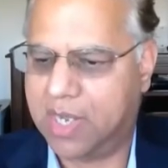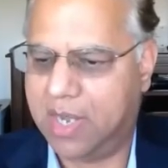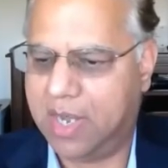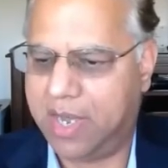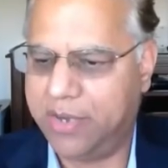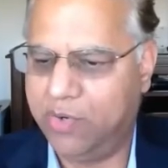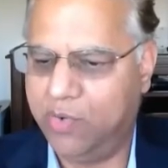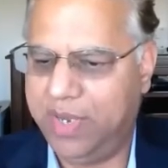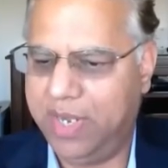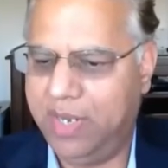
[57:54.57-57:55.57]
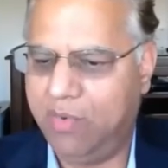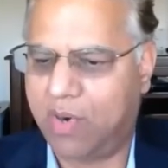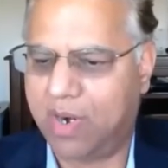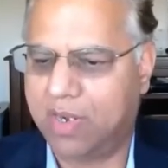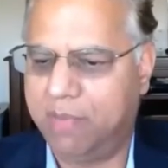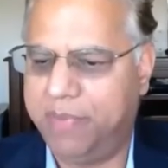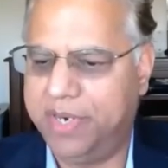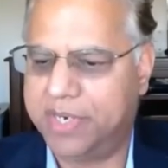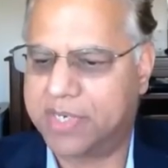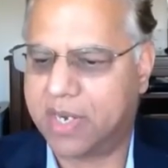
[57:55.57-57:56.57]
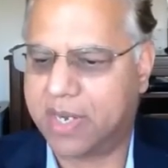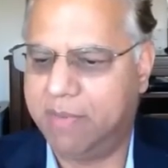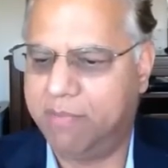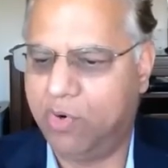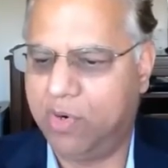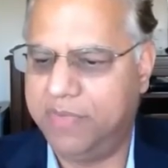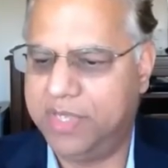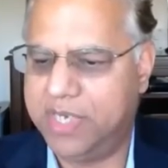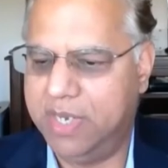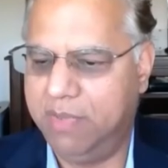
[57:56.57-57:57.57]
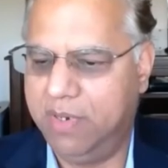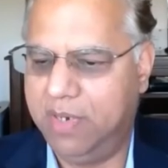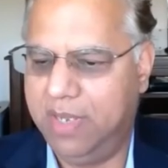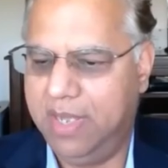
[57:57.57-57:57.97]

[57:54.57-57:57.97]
Uh, are you doing any work on printed circuit board with Jabil,